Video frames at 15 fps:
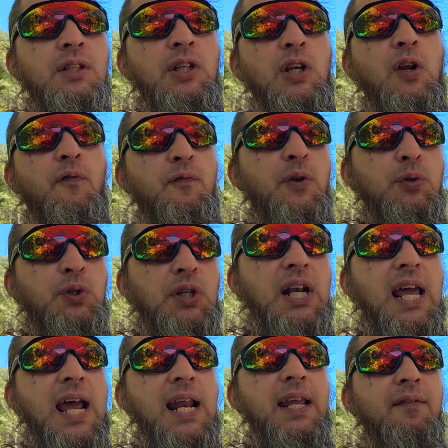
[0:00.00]
you know, if you
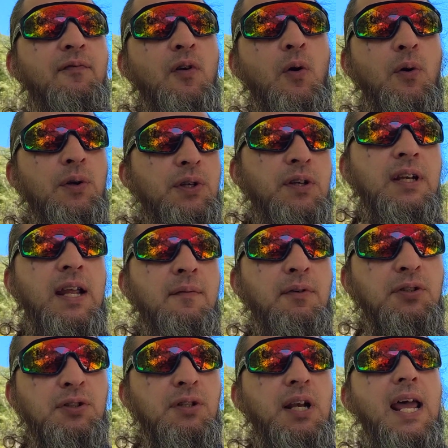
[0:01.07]
slide it forward, you'll
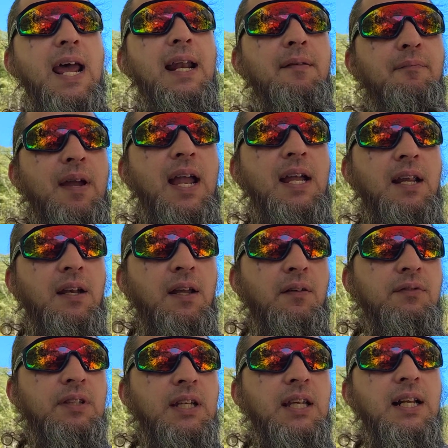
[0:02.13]
never slide it back
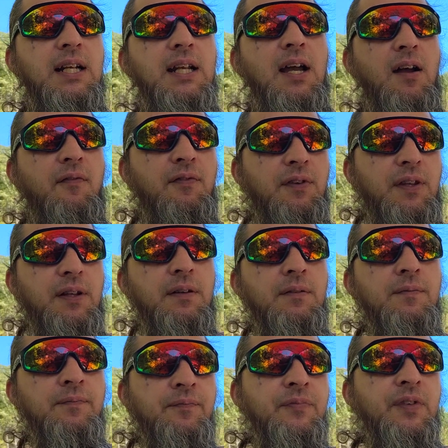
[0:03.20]
enough to get it off of the
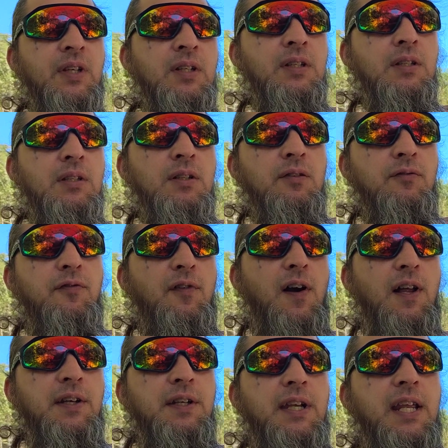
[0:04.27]

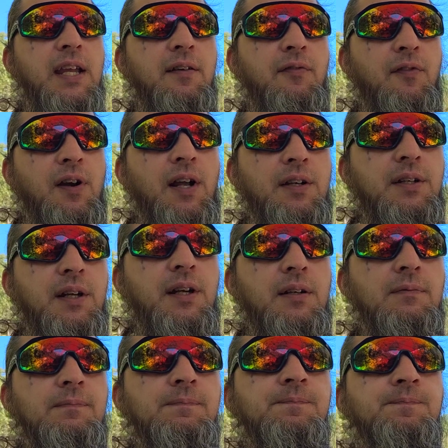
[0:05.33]
front diff right there.
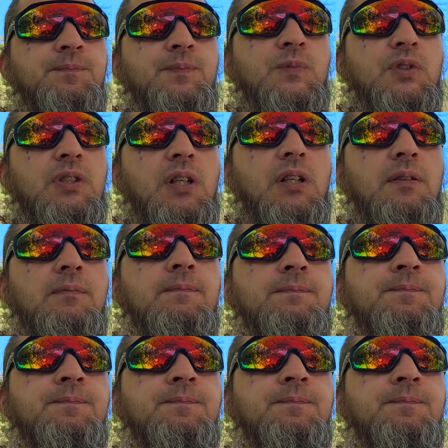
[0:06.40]
So